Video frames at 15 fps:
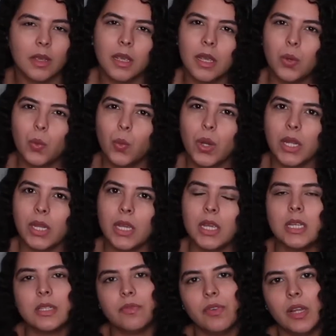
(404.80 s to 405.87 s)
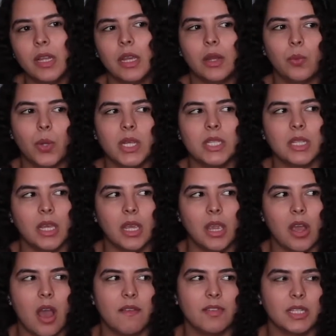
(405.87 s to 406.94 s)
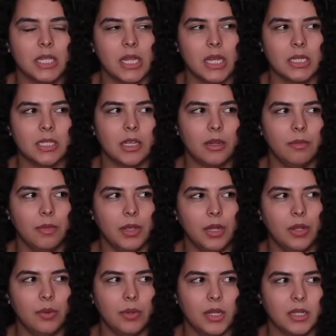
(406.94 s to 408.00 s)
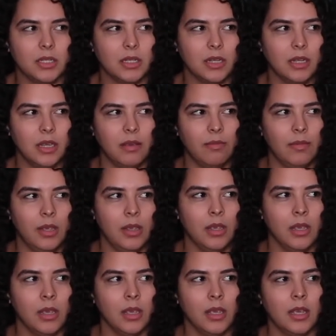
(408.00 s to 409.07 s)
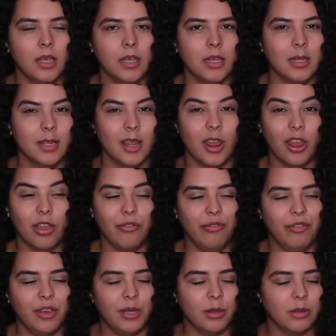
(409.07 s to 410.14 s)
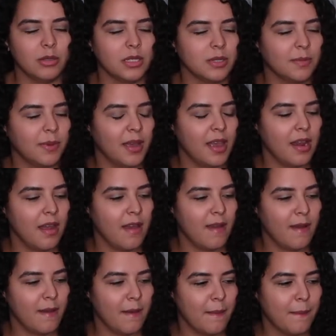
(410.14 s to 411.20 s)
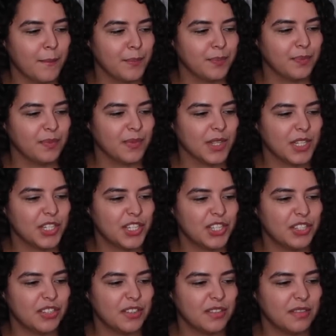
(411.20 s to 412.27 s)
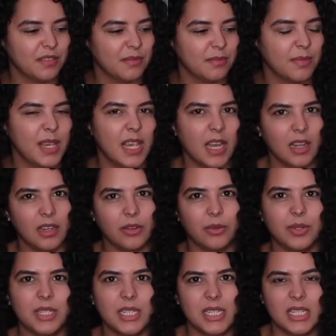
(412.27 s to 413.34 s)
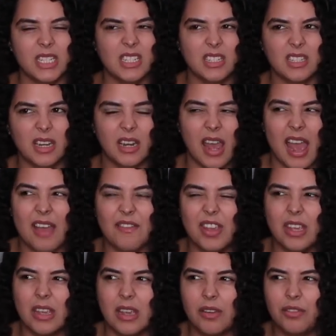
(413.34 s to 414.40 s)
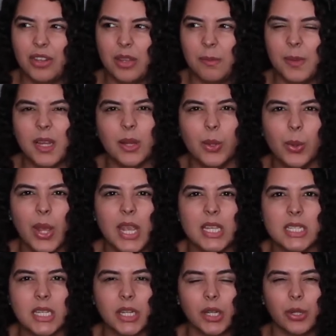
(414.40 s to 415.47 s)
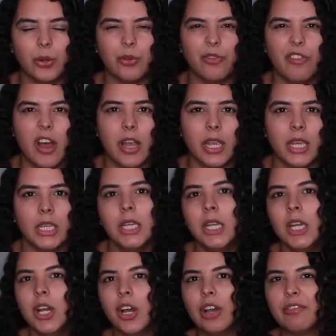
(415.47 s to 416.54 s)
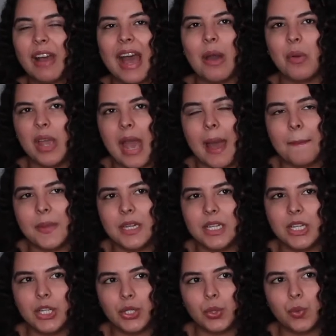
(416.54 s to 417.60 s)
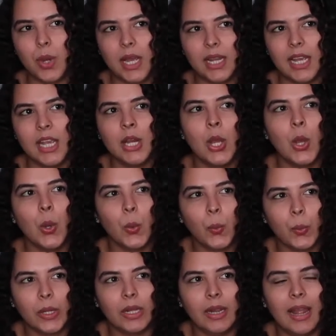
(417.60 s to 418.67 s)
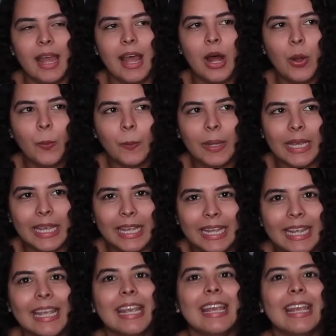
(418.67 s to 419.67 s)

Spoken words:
in what he's feeling and what he's thinking, obviously that's going to be new and that's going to give me the feels. But just being a little distance and having everything be a little hazy and a little foggy of how it happened in Twilight will help me